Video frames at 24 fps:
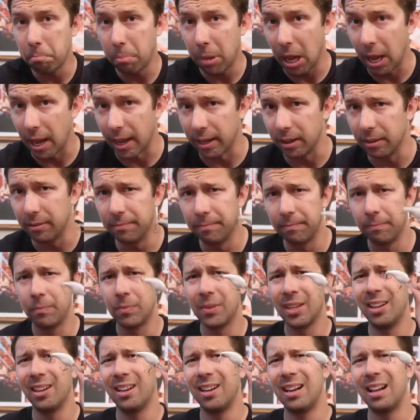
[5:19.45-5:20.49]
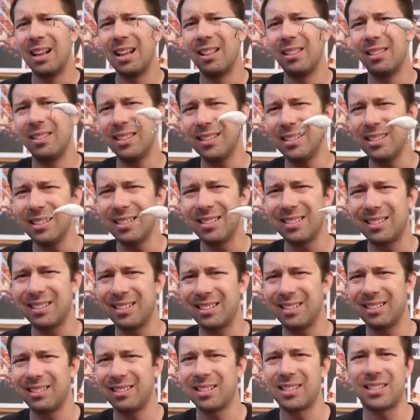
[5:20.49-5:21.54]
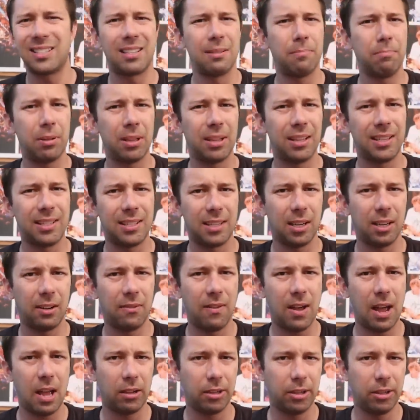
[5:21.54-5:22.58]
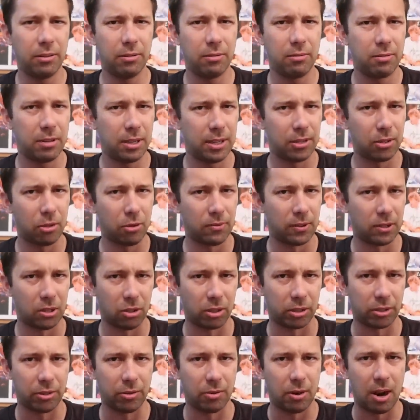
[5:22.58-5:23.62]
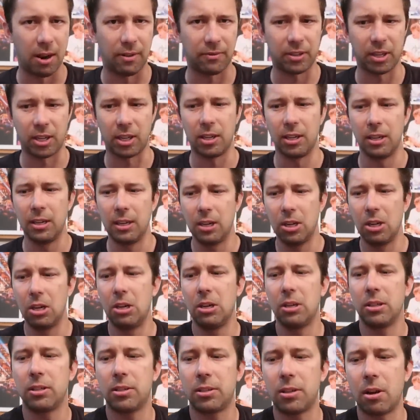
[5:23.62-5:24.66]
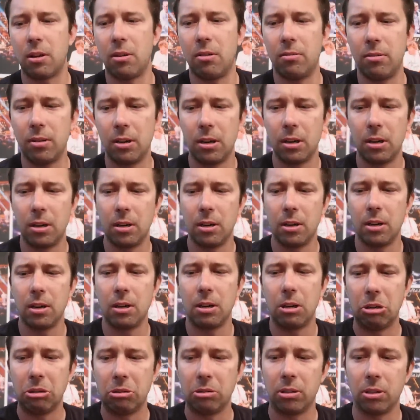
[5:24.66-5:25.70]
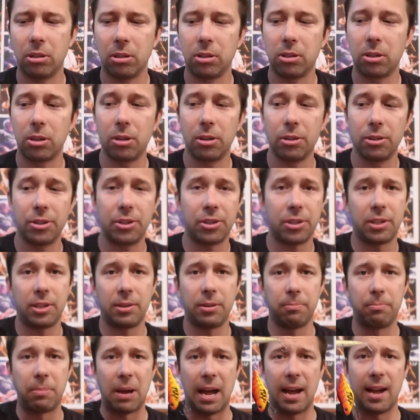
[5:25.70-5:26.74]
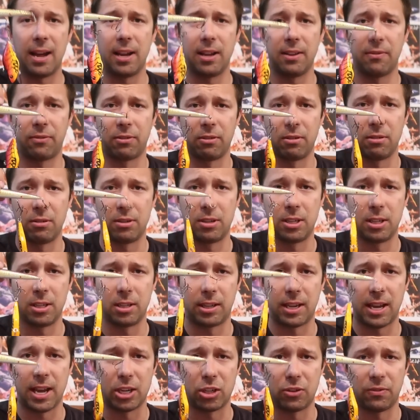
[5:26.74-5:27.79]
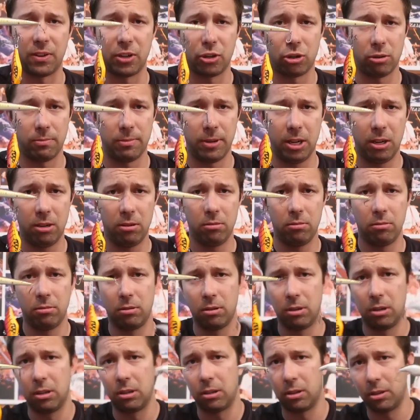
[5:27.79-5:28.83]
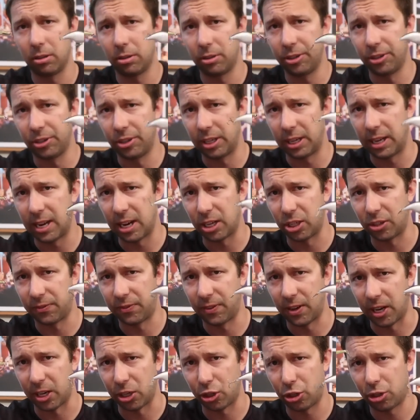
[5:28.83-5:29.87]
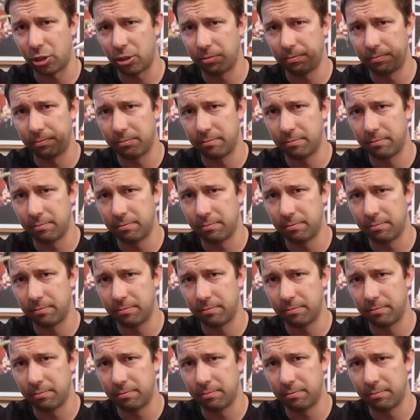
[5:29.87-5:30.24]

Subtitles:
But this is, the simplistic value is overlooked too often. So lures to buy for, to catch fishermen, lures to catch fish.